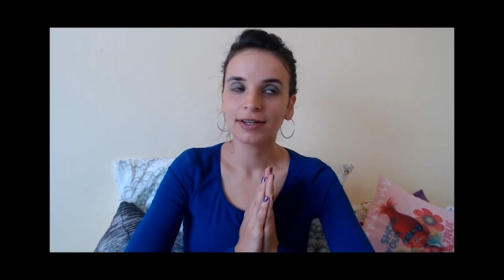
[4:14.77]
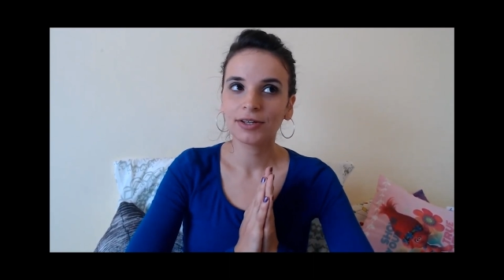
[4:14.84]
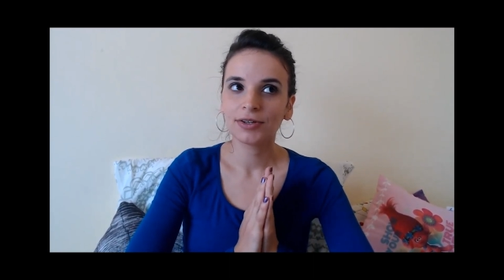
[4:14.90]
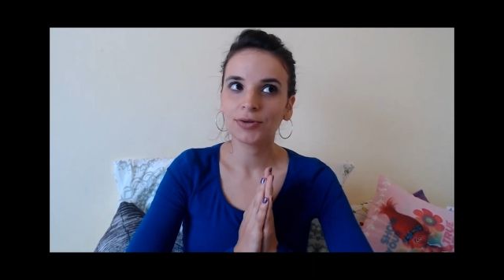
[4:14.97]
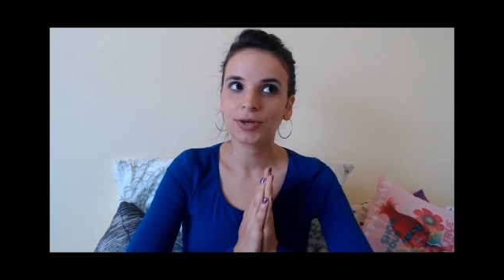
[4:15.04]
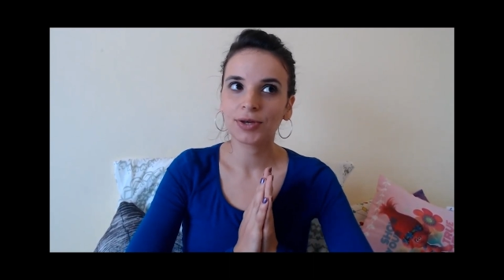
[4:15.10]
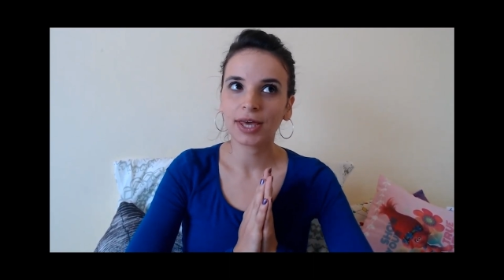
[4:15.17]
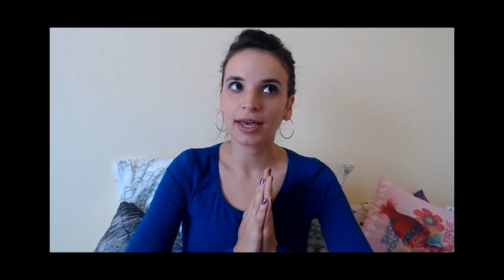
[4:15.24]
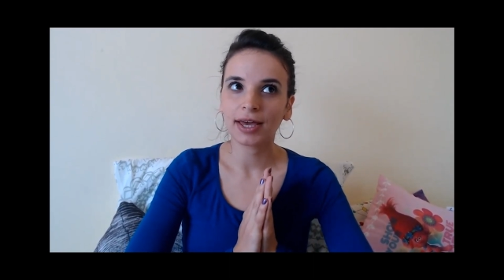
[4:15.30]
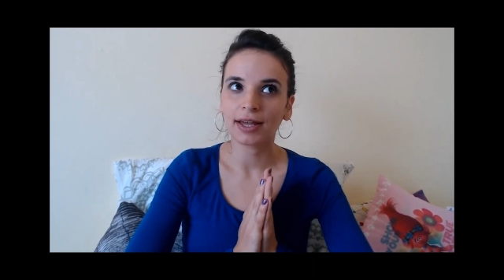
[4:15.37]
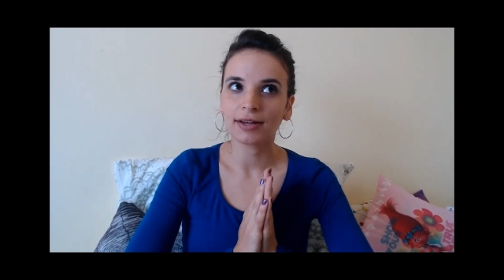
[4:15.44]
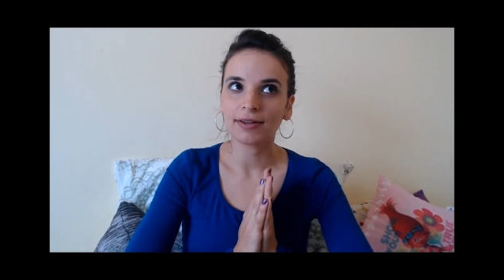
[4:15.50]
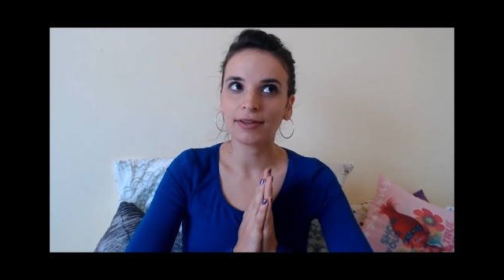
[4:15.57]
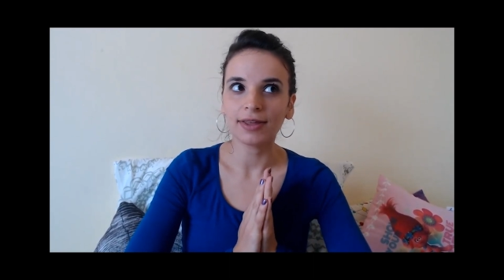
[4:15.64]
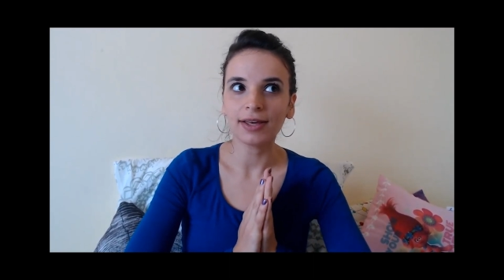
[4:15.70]
you
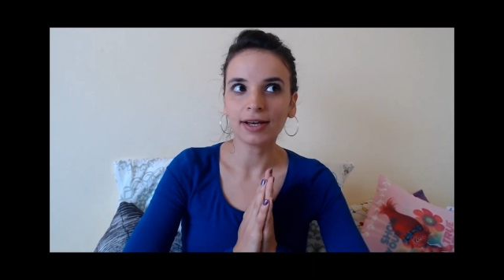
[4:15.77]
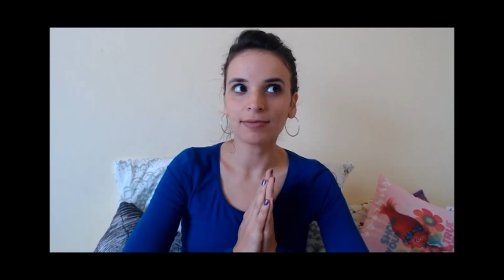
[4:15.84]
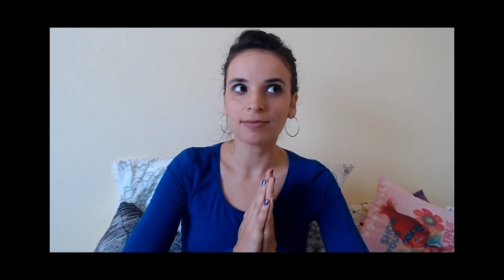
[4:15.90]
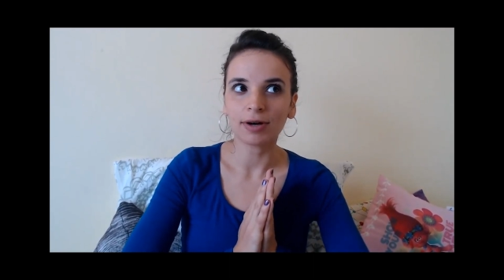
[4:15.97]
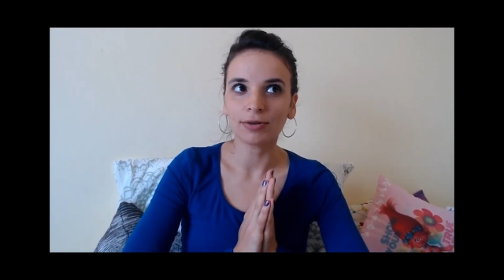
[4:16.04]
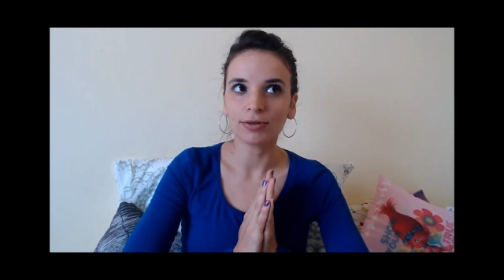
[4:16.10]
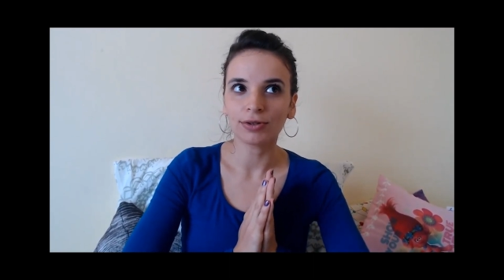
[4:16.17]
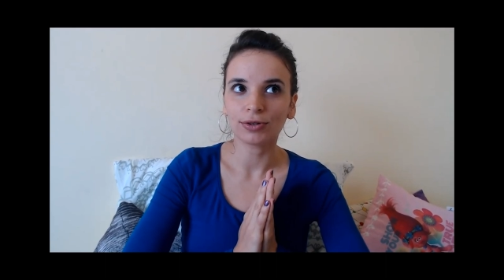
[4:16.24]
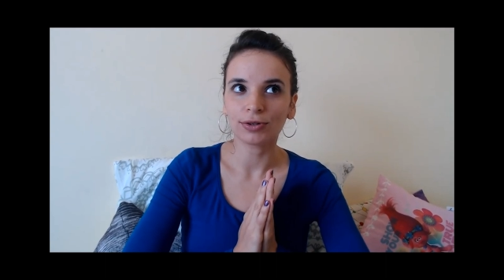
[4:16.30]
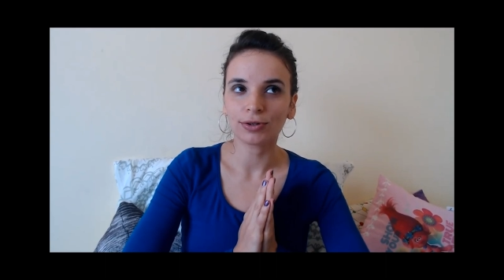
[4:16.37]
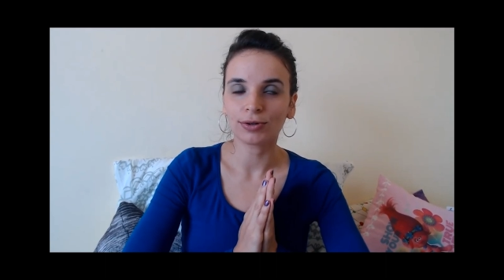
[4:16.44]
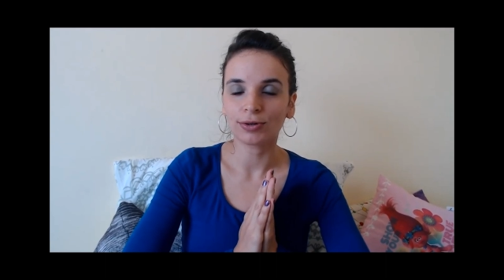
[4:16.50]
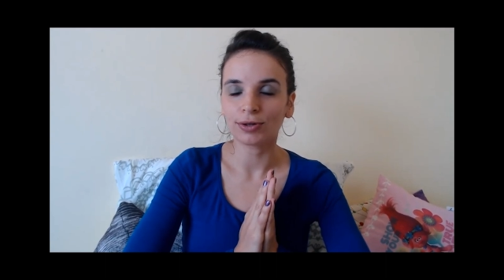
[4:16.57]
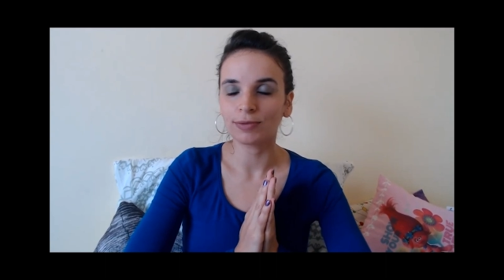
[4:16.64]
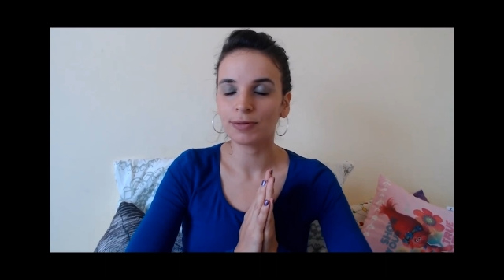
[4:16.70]
can think about your
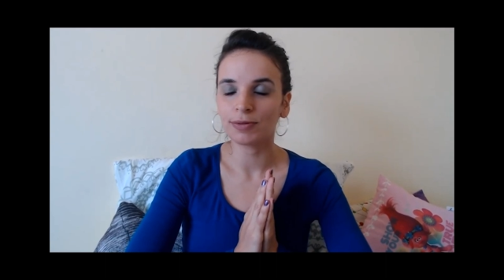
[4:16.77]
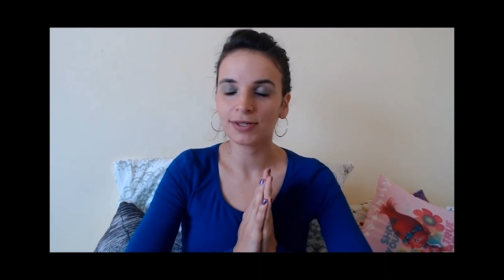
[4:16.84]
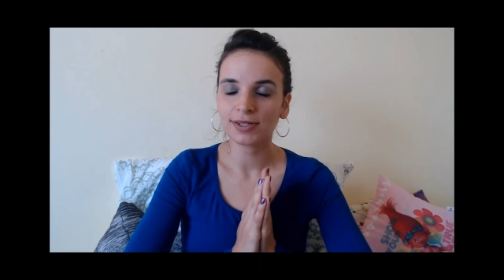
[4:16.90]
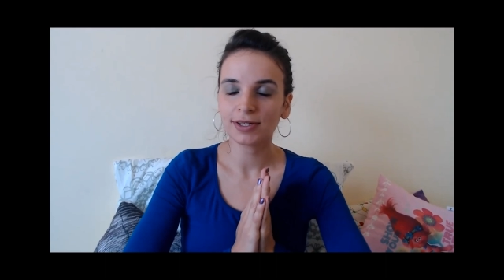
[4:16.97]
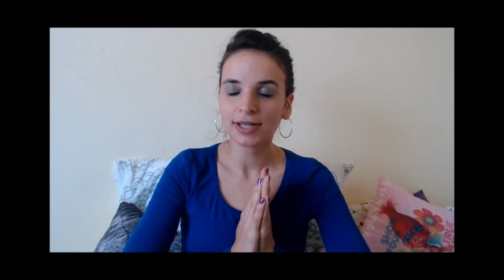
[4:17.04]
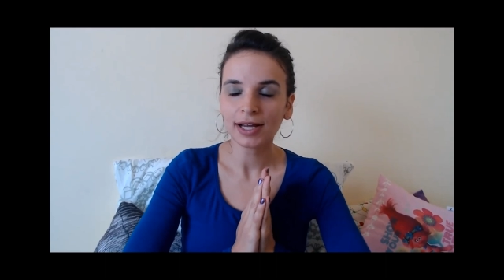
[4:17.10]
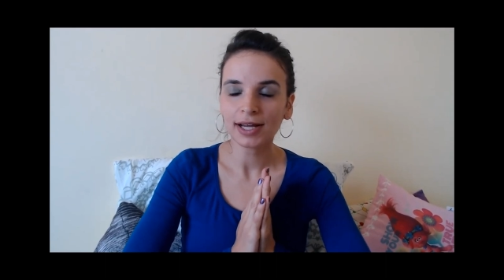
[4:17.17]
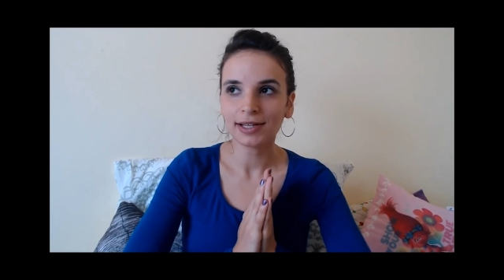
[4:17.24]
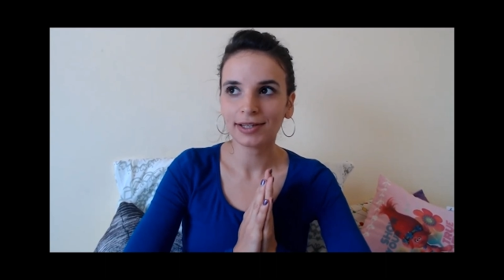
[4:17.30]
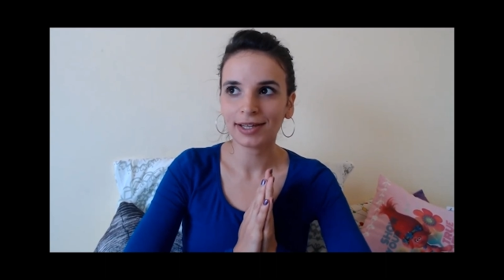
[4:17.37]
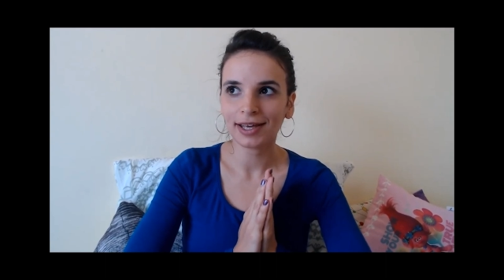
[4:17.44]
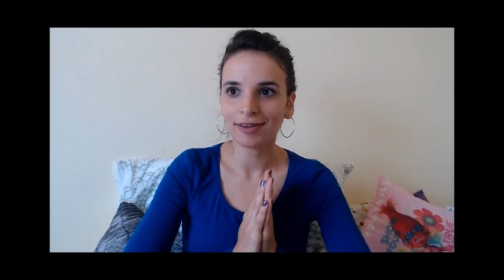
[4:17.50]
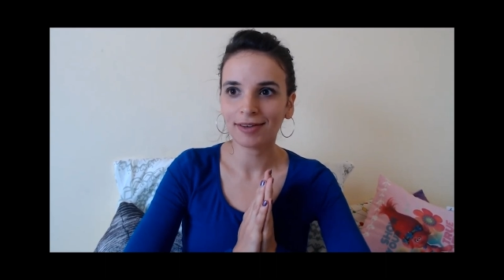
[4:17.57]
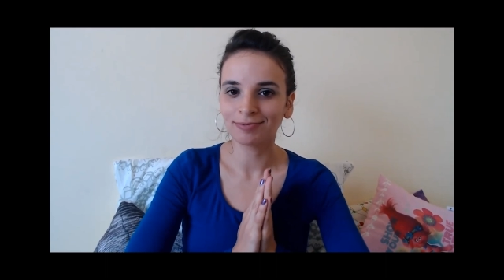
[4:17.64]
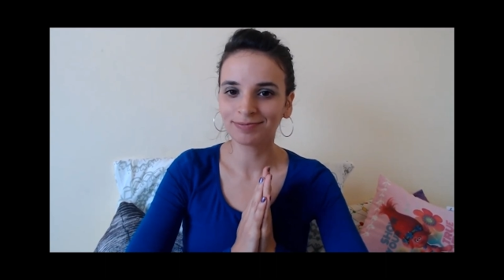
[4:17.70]
core
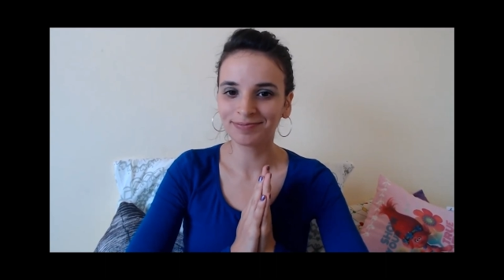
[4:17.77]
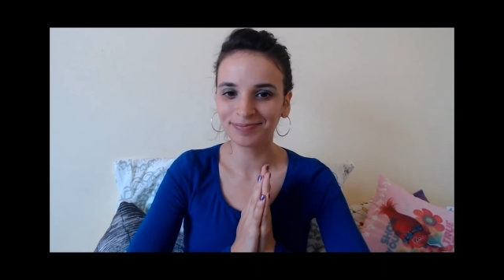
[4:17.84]
personality.